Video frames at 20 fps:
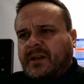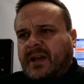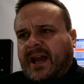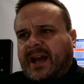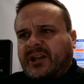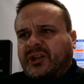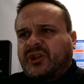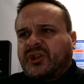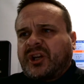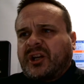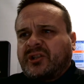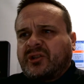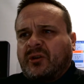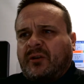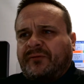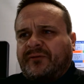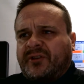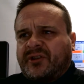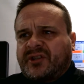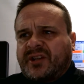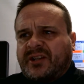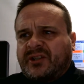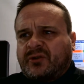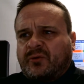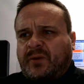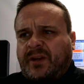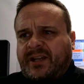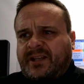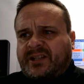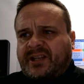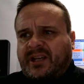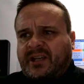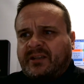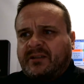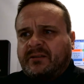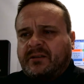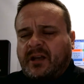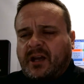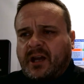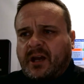and shut off the central heating
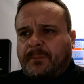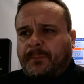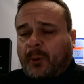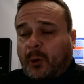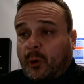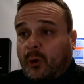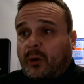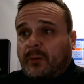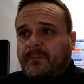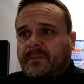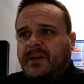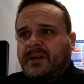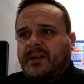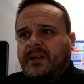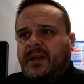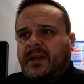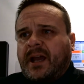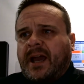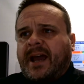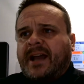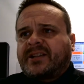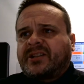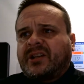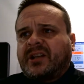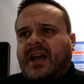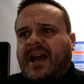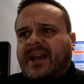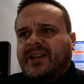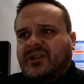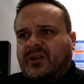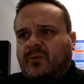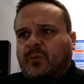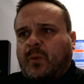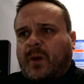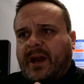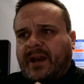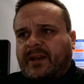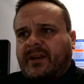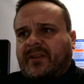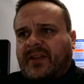uh, port as and as and
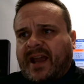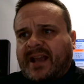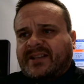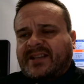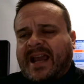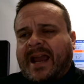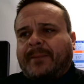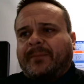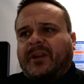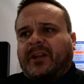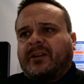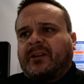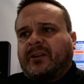when that's happening.